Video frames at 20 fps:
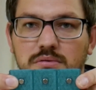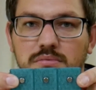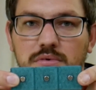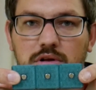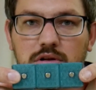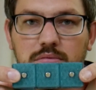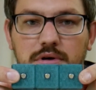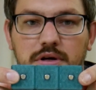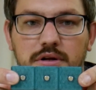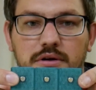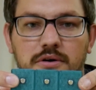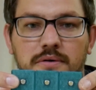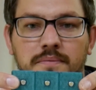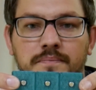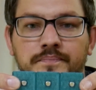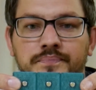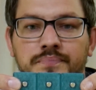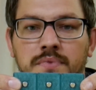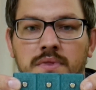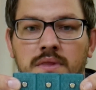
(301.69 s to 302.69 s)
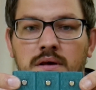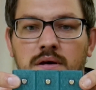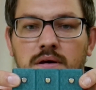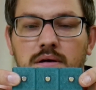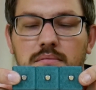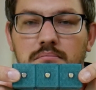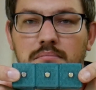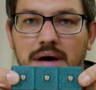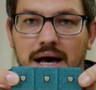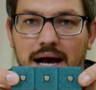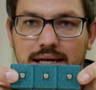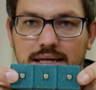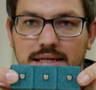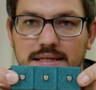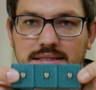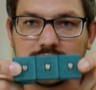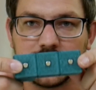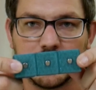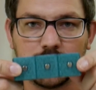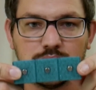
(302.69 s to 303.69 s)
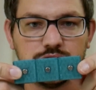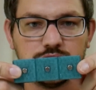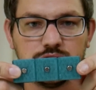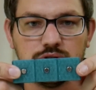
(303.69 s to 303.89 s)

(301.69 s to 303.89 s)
millimeter magnets that I was